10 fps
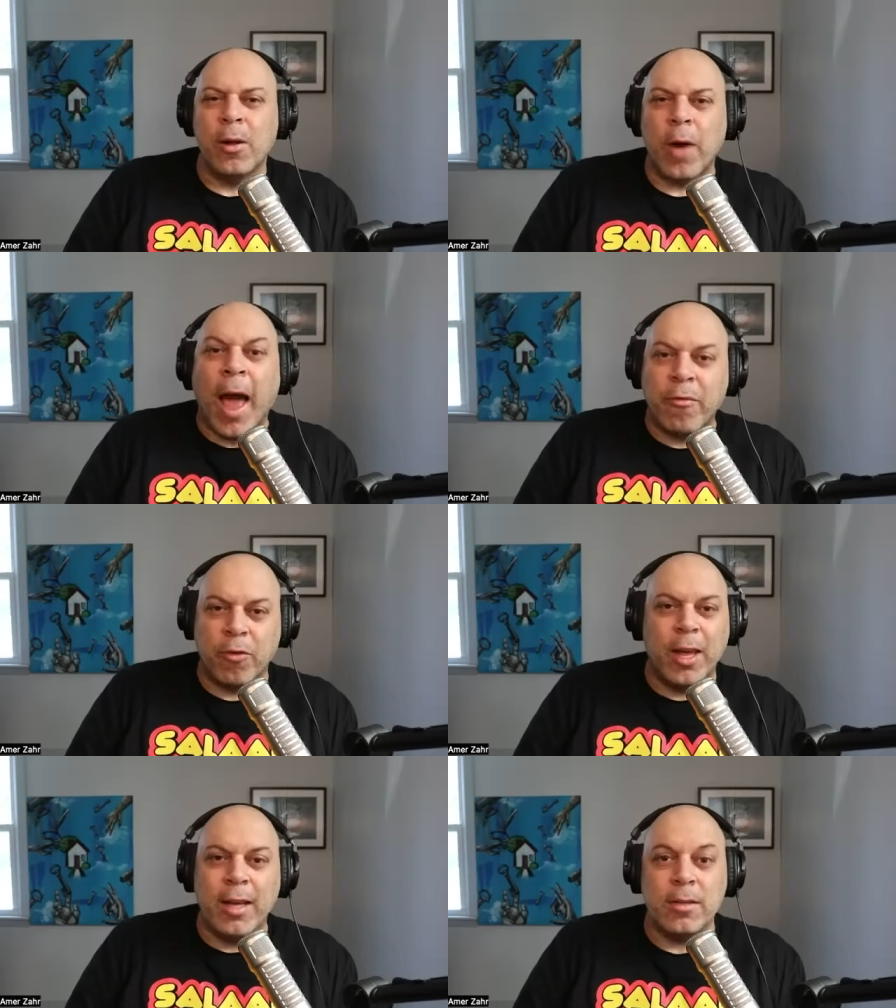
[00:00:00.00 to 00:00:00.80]

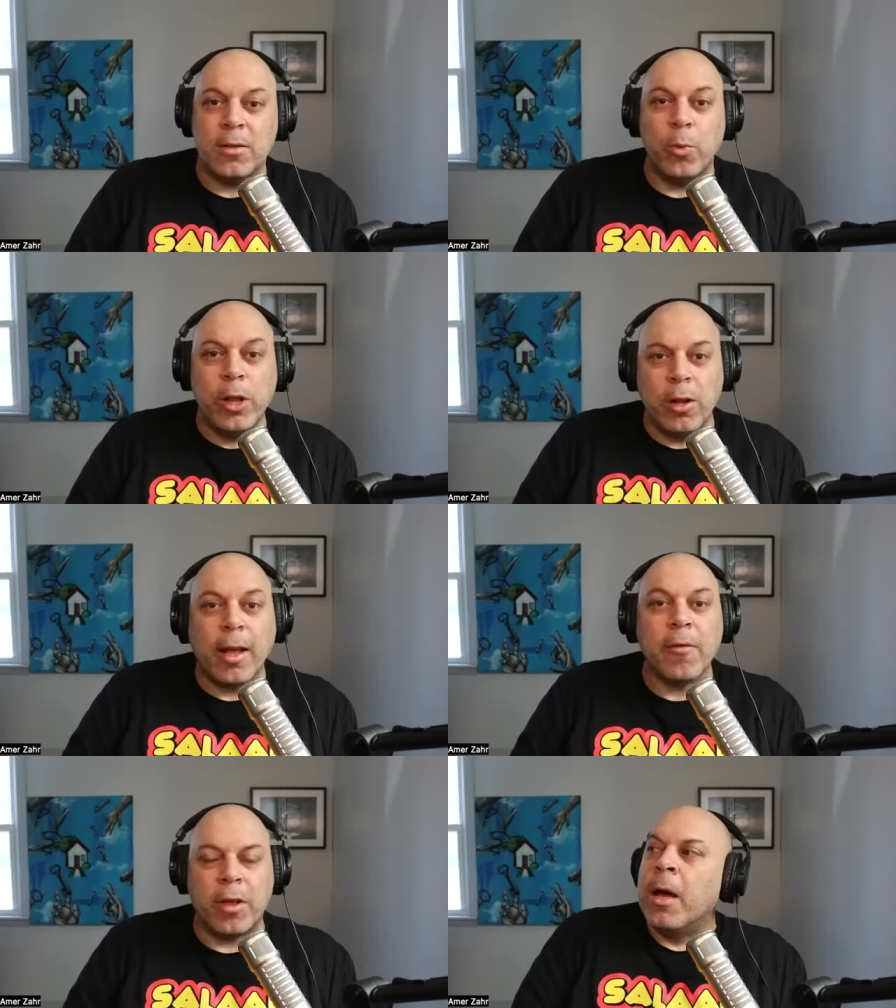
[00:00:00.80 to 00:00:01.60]
Africans. We look
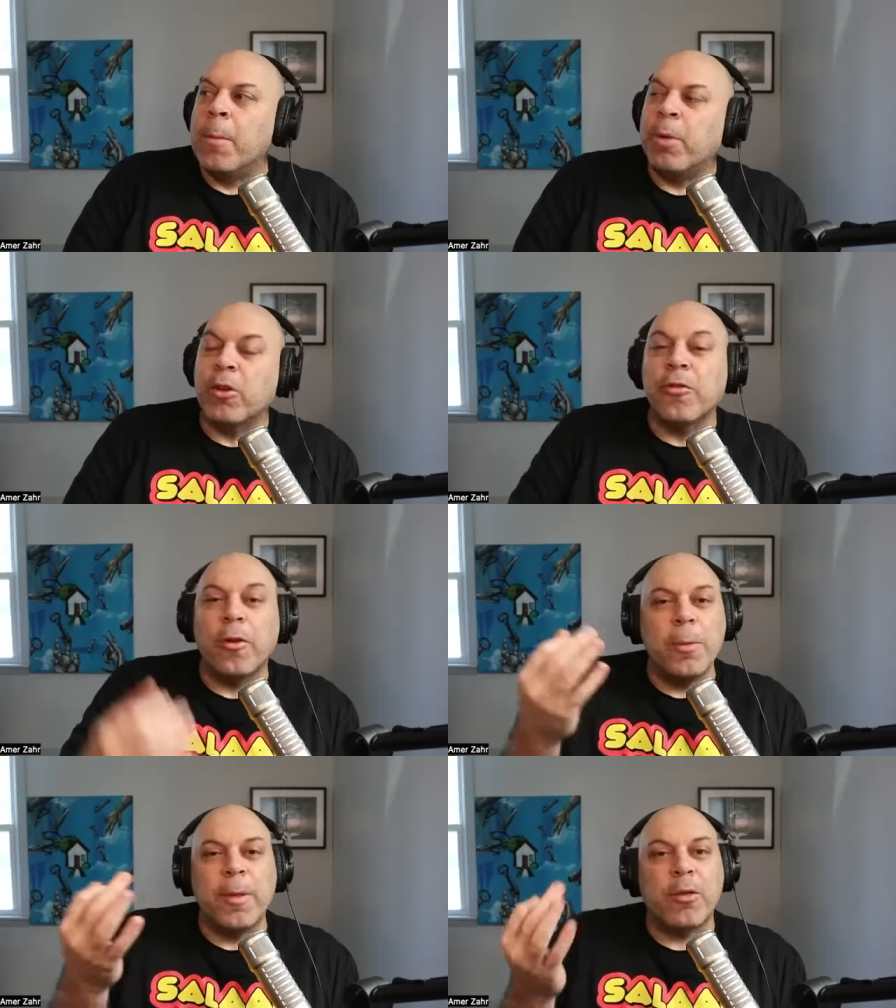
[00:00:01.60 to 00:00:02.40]
like everything. But there's
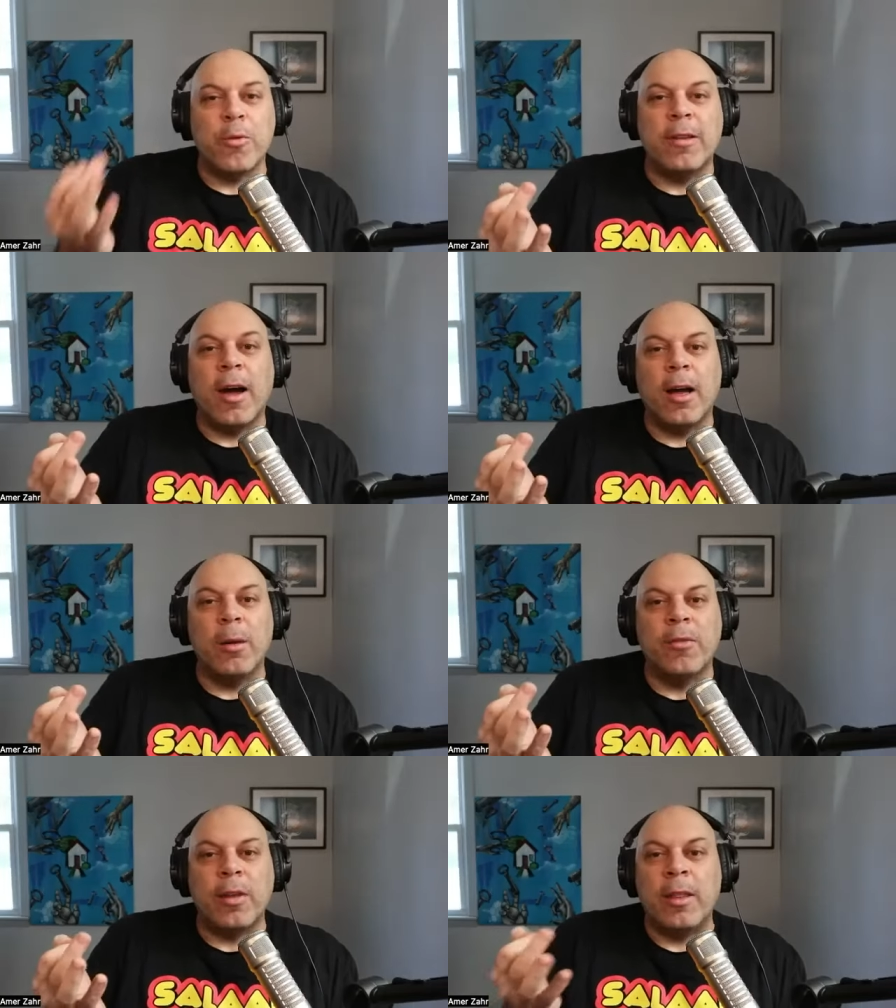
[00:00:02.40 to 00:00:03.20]
only been three times